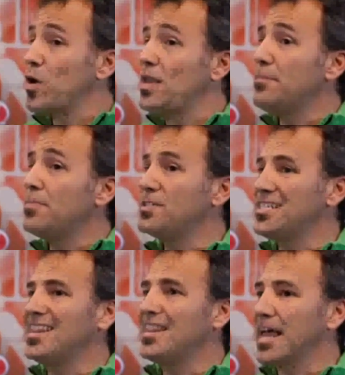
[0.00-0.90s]

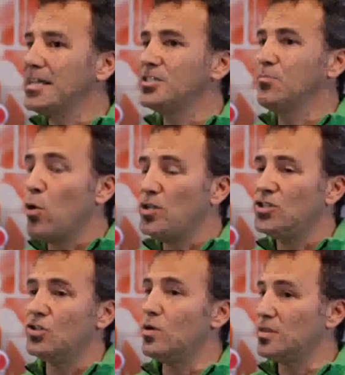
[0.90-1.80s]
20% less
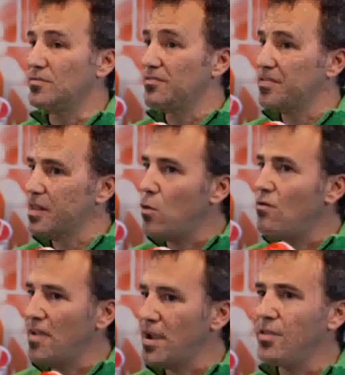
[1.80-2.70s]
moisture with the flow
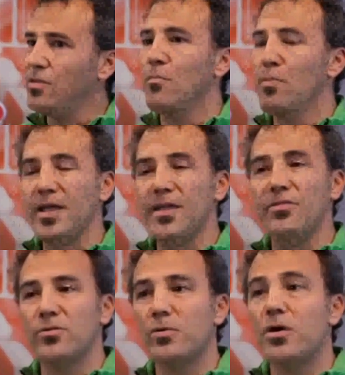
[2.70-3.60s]
of air that we're bringing
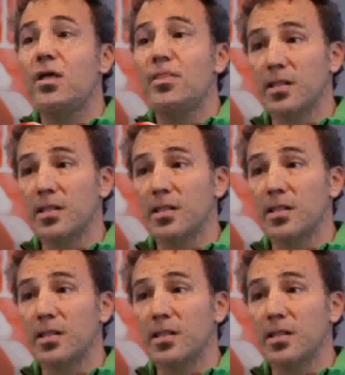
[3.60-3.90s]
through the